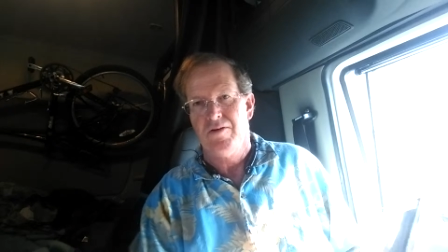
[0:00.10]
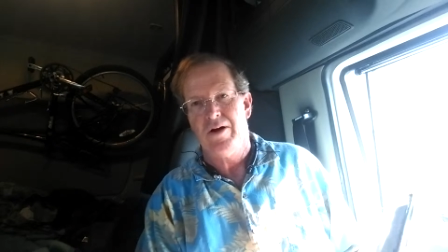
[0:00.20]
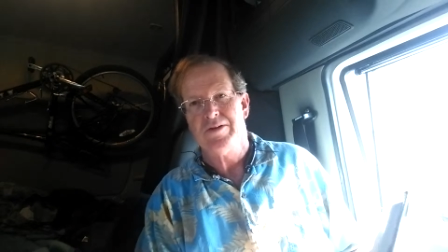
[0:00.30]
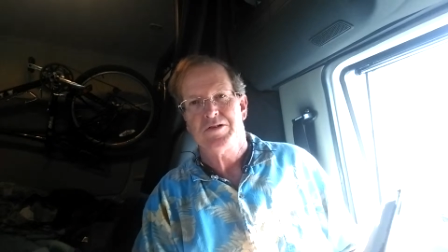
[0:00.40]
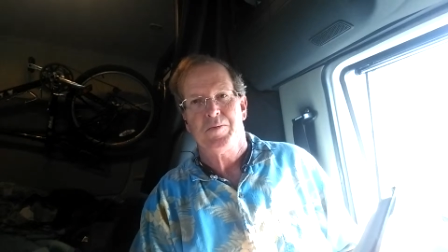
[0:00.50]

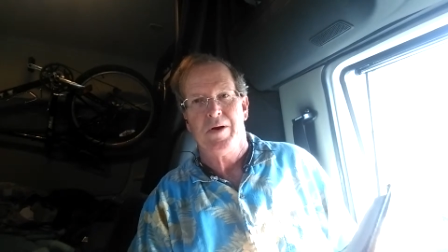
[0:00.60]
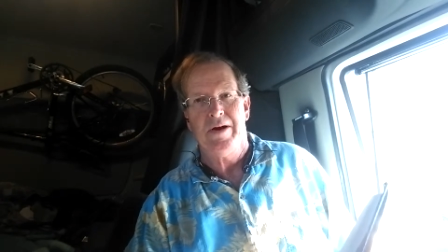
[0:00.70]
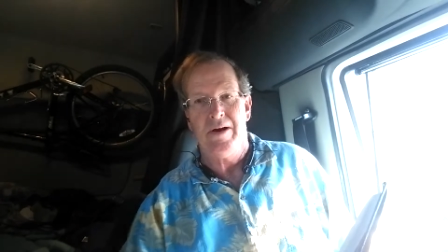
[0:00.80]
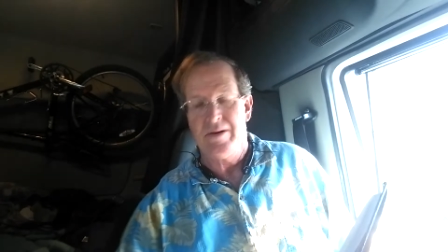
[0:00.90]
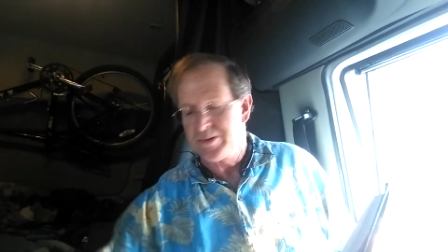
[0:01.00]
Father's
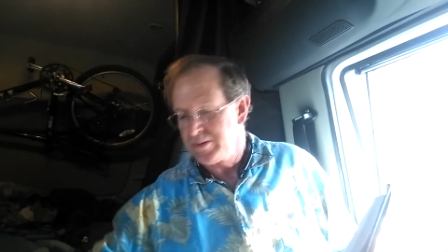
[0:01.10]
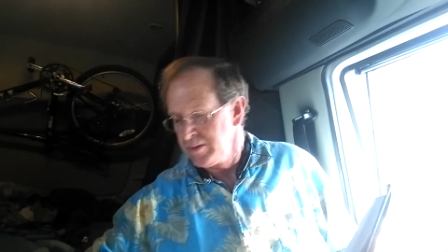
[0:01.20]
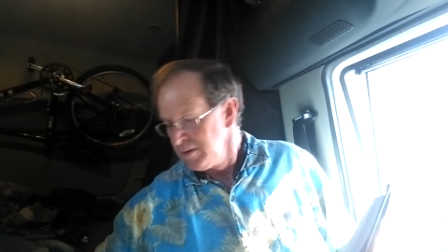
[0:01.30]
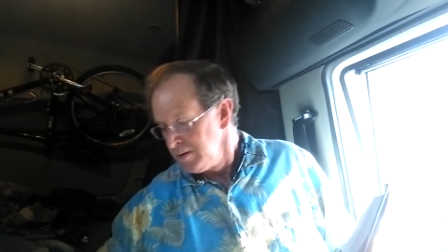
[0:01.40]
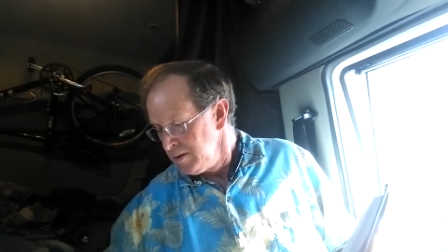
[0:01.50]
Prayers,
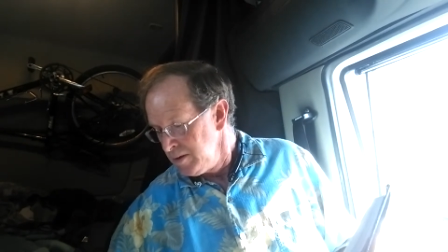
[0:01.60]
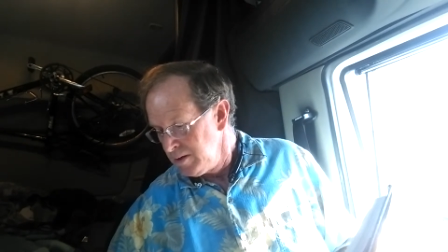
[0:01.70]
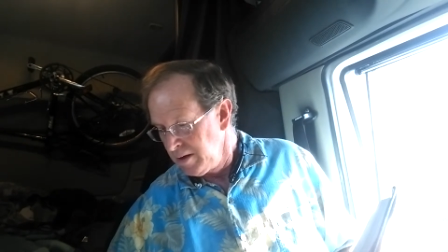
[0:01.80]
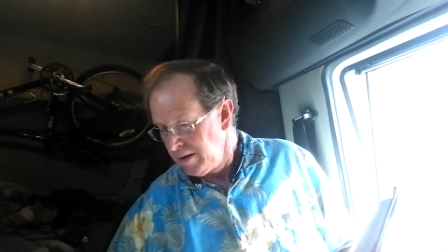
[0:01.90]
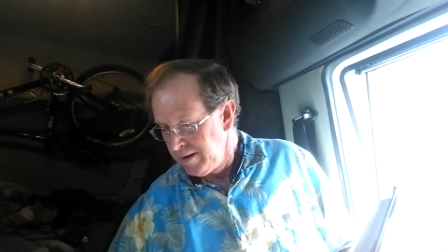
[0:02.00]

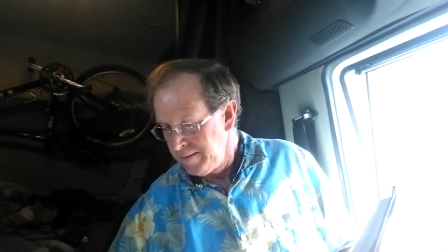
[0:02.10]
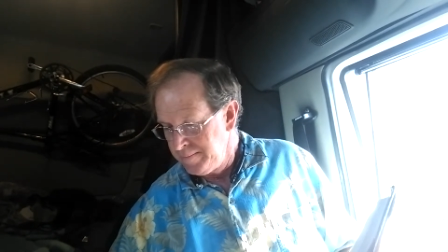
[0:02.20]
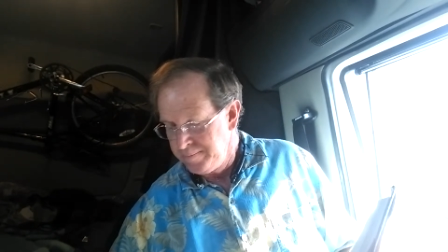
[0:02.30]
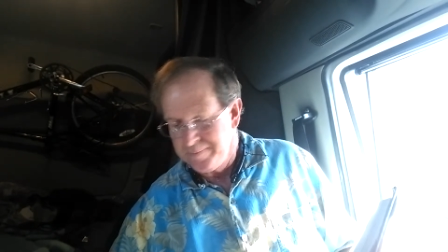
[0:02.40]
um,